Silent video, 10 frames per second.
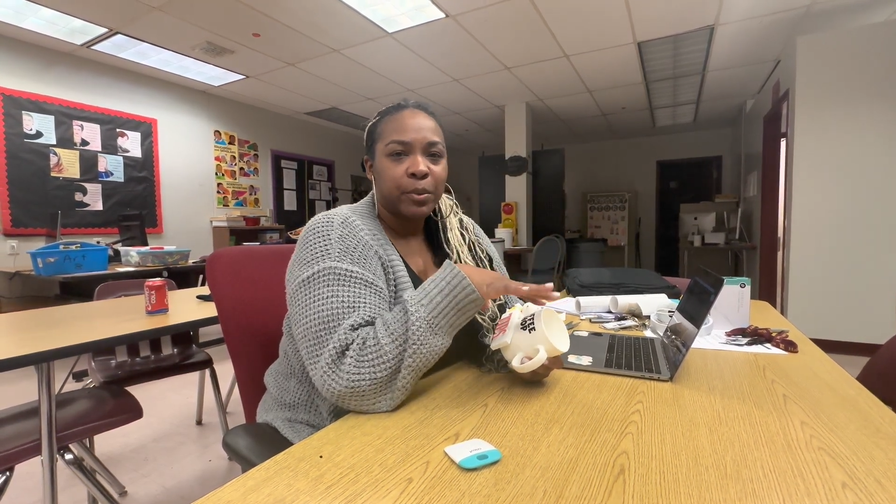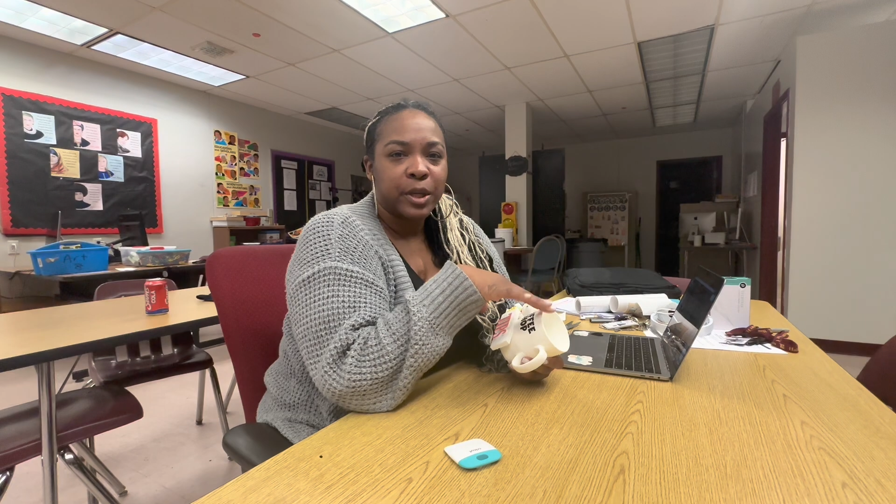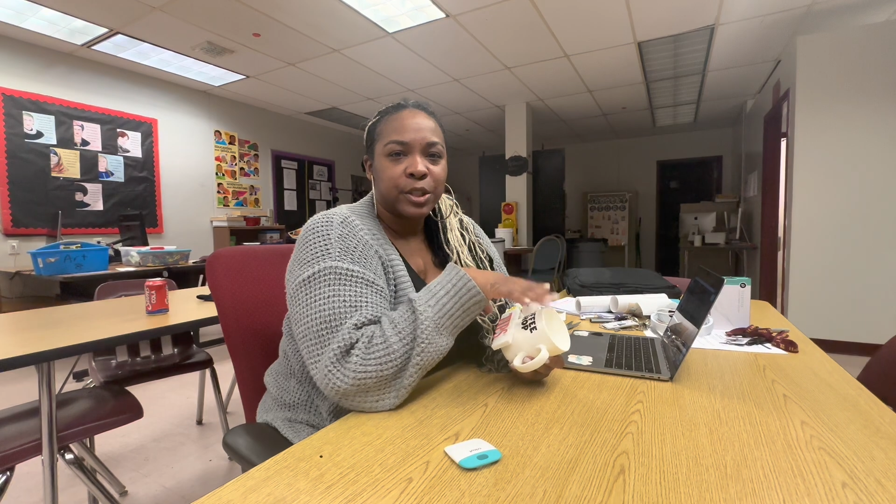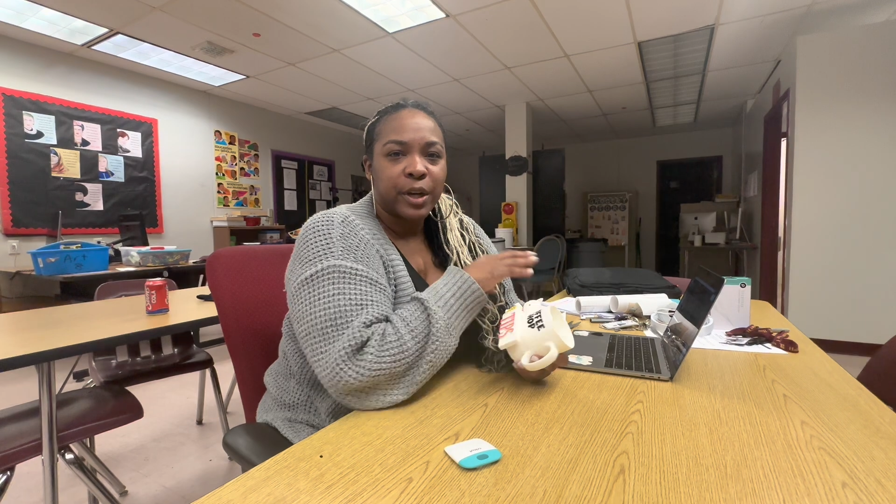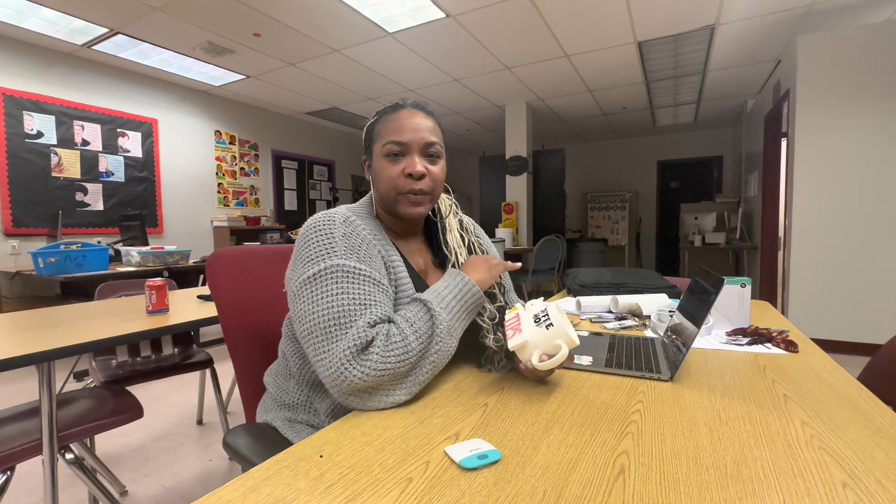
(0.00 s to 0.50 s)

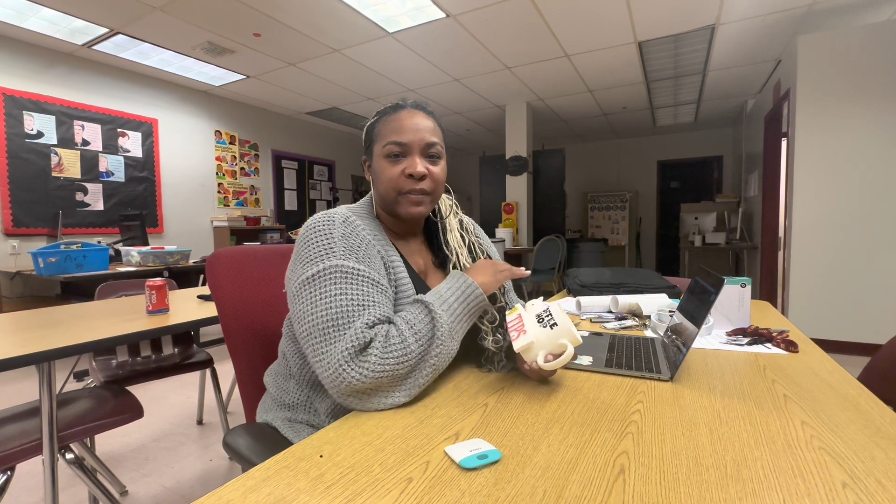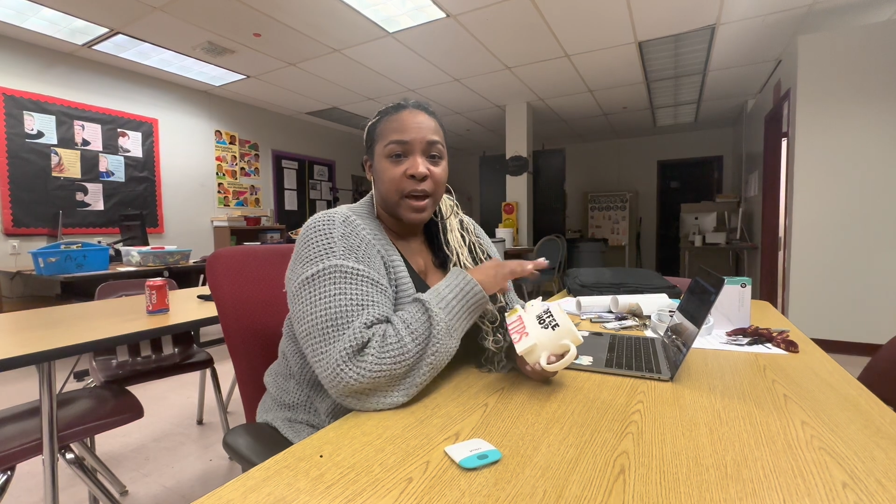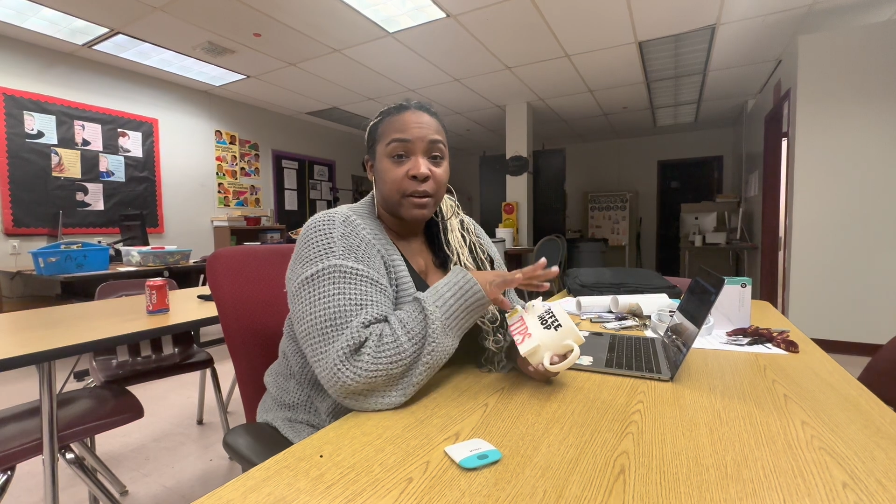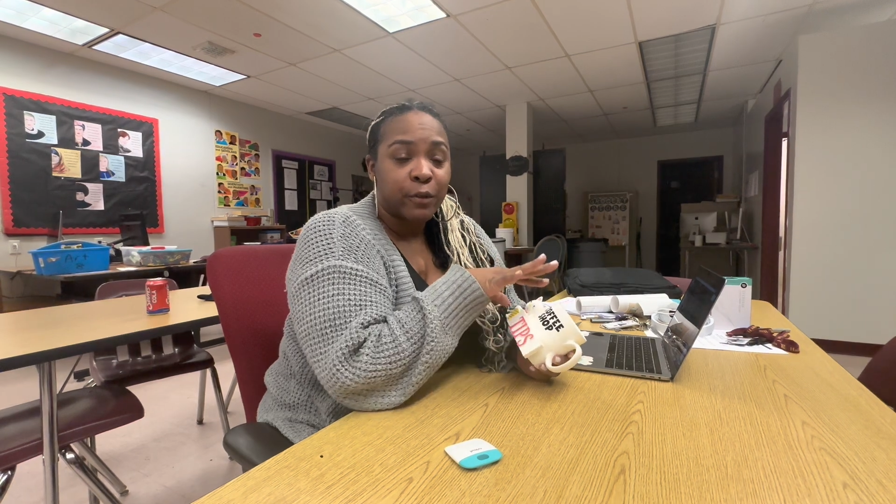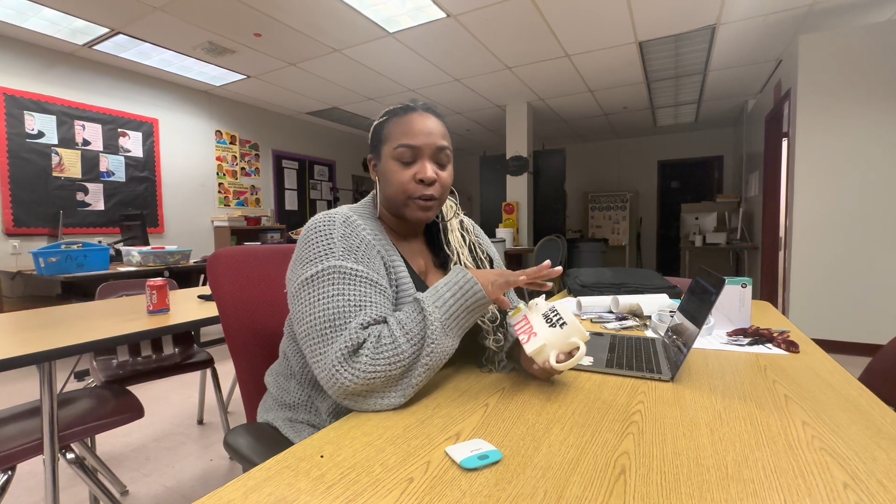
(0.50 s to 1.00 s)
printer and we've
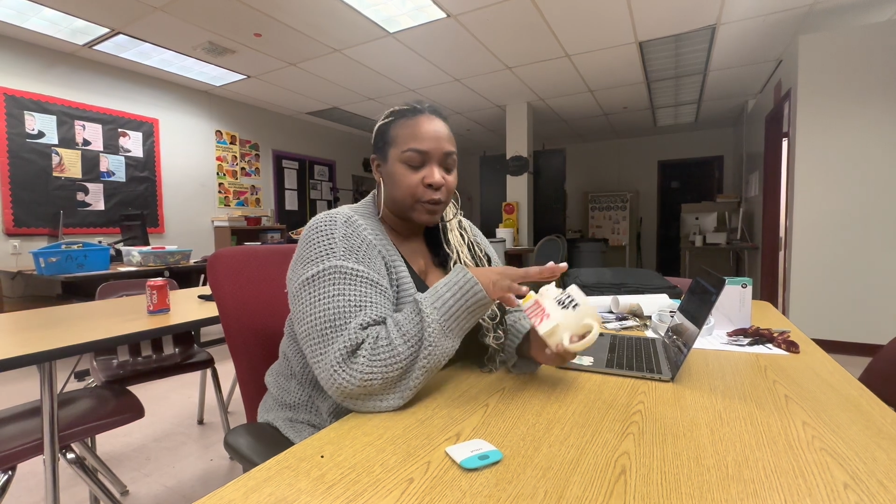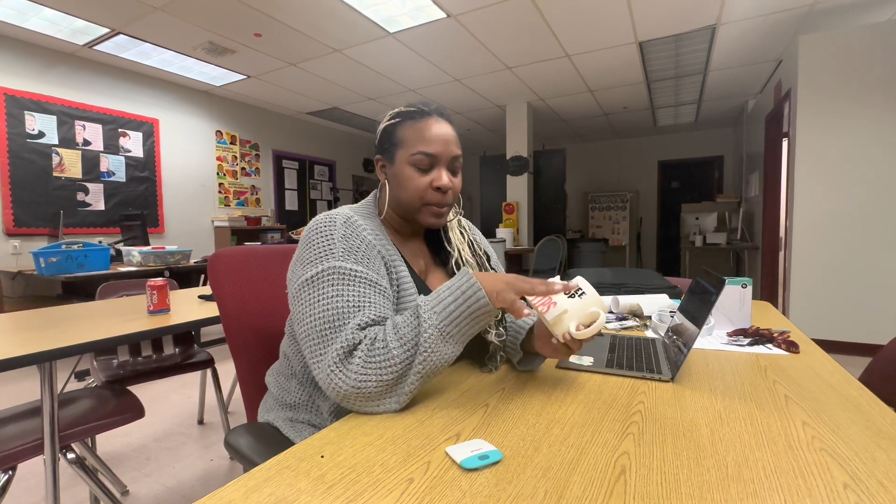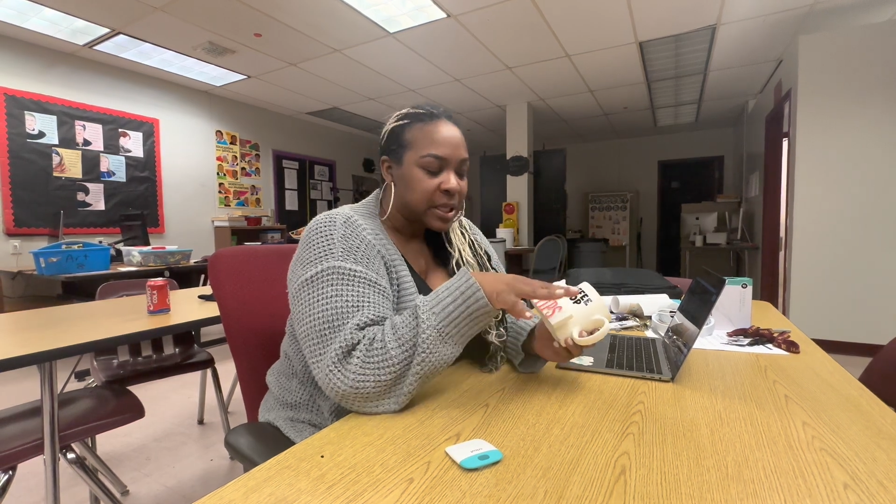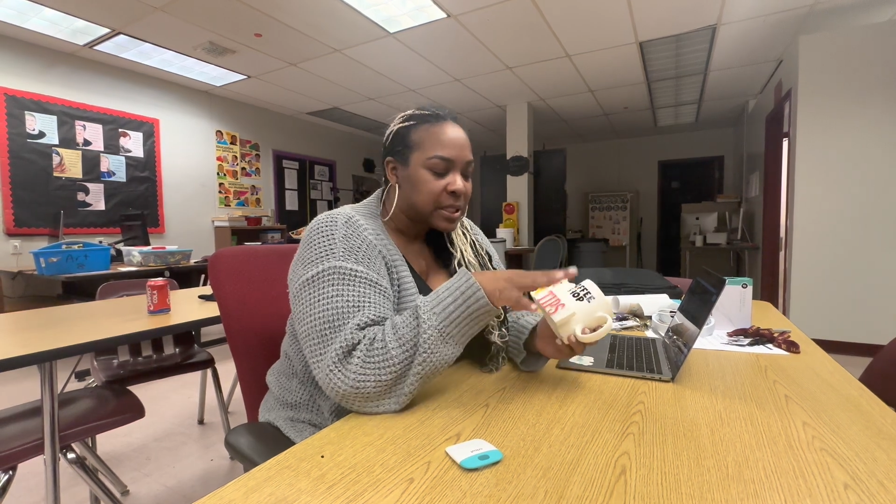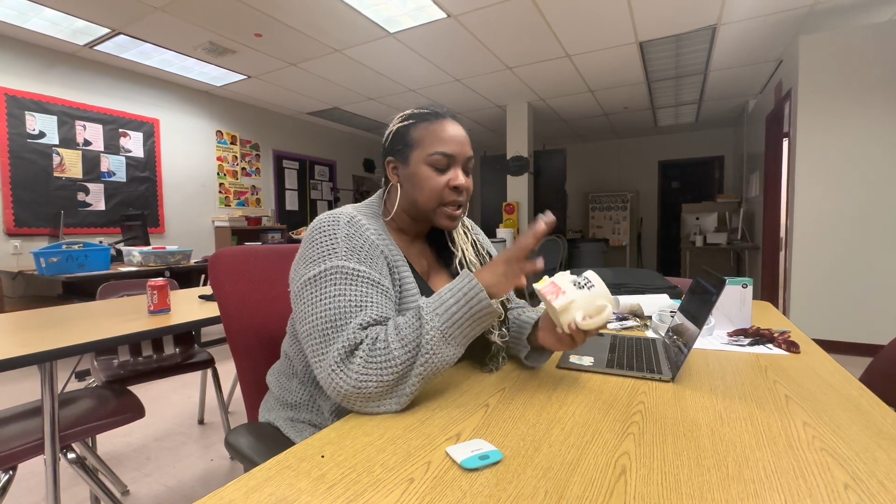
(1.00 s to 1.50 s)
had it for a few
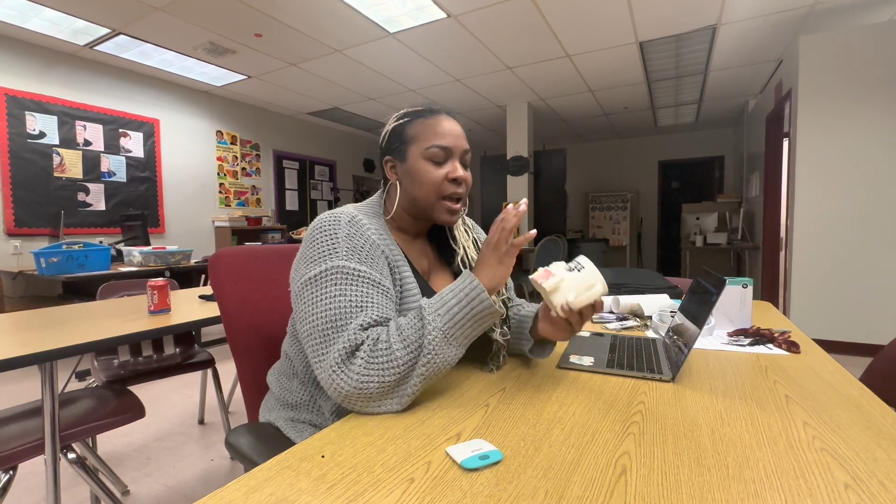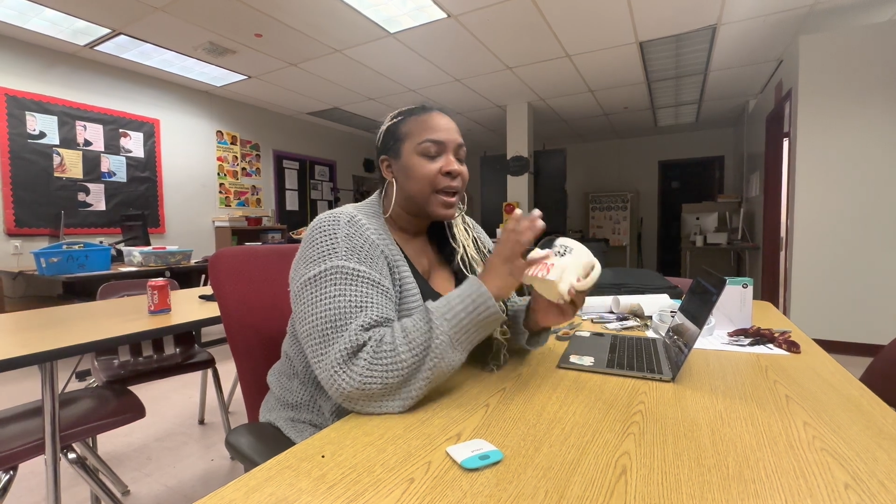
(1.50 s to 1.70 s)
months